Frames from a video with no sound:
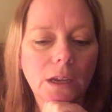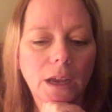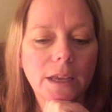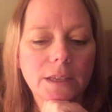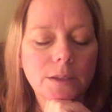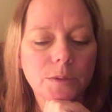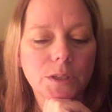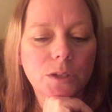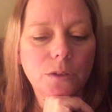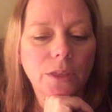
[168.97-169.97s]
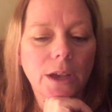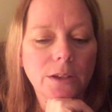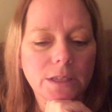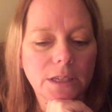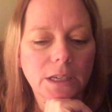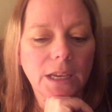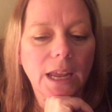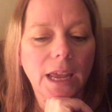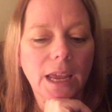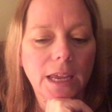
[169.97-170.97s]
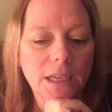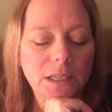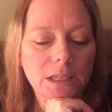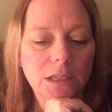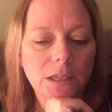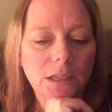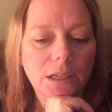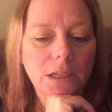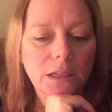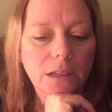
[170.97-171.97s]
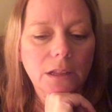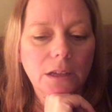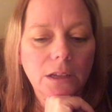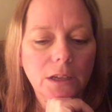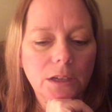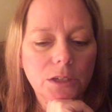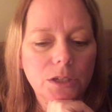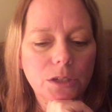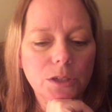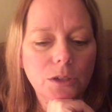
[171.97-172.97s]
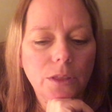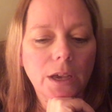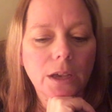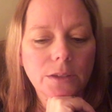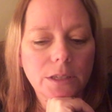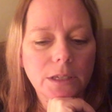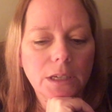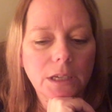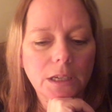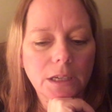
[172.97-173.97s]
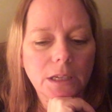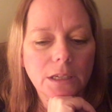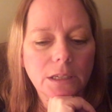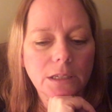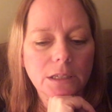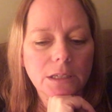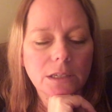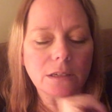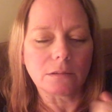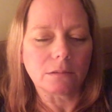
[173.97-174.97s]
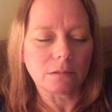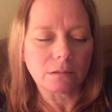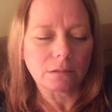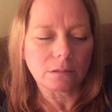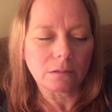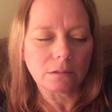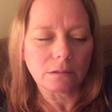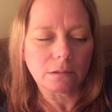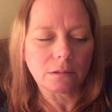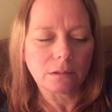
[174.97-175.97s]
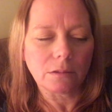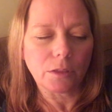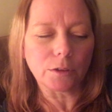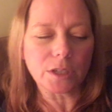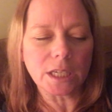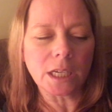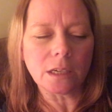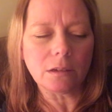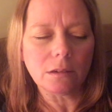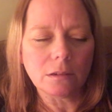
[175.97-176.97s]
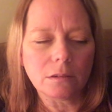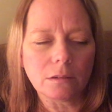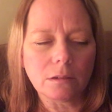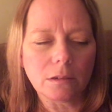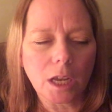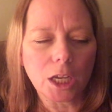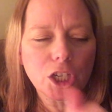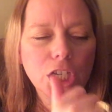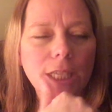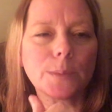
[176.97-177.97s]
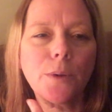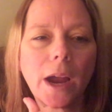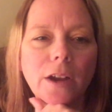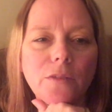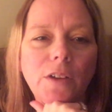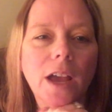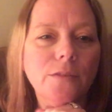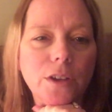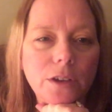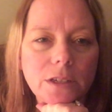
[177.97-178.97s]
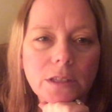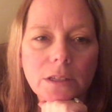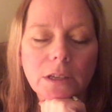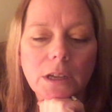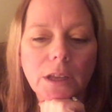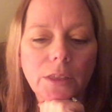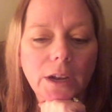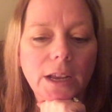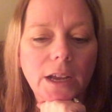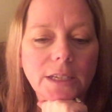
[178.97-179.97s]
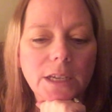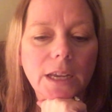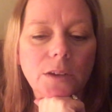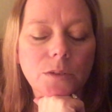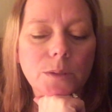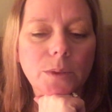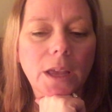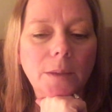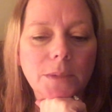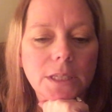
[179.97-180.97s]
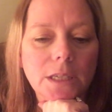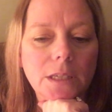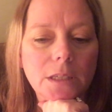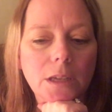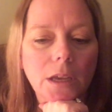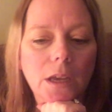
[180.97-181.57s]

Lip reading: I guess it was 2008 to 2013, just prior to 5 years that I got diagnosed with Lyme disease.